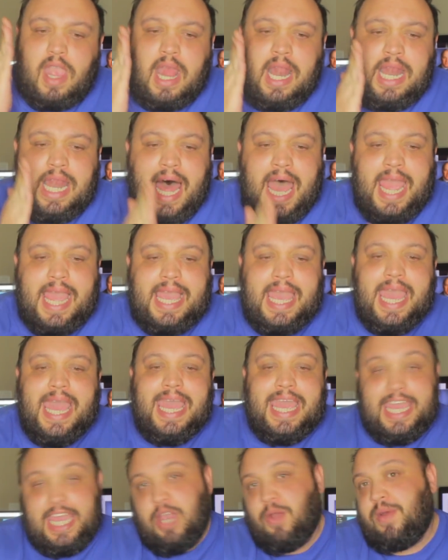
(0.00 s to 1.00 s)
Like,
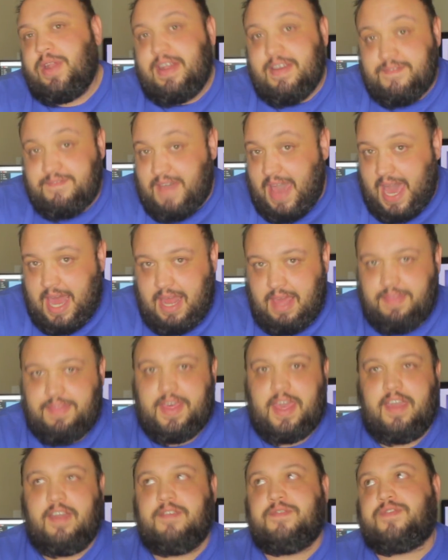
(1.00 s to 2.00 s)
here in Nevada,
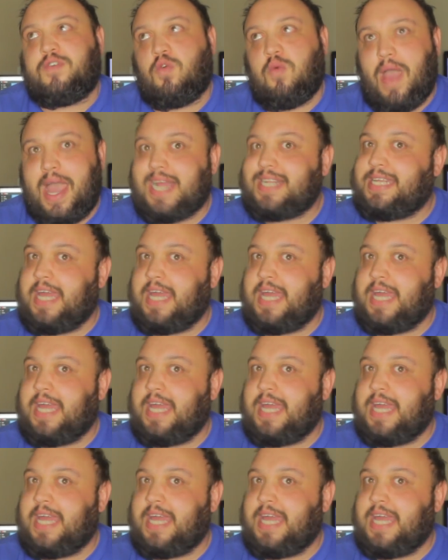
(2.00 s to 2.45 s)
they've cracked